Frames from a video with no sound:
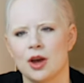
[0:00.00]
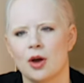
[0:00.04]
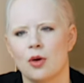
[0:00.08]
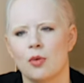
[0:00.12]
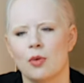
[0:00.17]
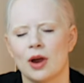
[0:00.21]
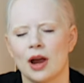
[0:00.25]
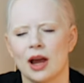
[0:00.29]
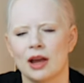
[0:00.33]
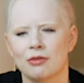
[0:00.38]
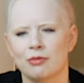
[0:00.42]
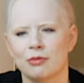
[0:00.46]

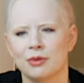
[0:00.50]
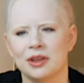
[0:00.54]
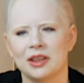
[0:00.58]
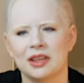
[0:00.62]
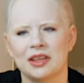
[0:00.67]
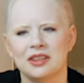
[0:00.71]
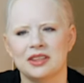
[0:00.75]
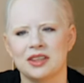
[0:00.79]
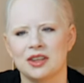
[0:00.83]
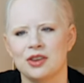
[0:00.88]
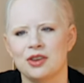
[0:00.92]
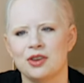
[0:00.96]
where I
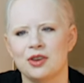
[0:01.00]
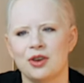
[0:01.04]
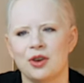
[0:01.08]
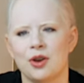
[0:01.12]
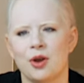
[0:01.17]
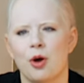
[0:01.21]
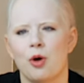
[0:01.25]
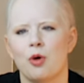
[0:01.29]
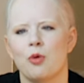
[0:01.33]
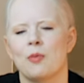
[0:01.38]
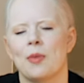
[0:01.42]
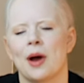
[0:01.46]
really didn't
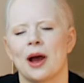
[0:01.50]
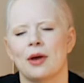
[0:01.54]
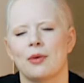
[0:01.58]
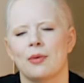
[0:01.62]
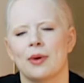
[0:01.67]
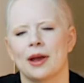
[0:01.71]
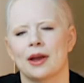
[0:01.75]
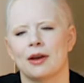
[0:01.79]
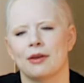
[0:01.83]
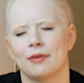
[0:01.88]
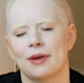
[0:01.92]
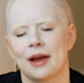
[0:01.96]
know my
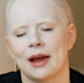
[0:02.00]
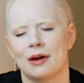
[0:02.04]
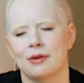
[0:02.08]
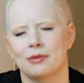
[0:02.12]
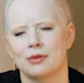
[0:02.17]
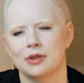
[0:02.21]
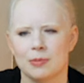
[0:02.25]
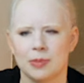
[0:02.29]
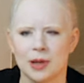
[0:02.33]
way around.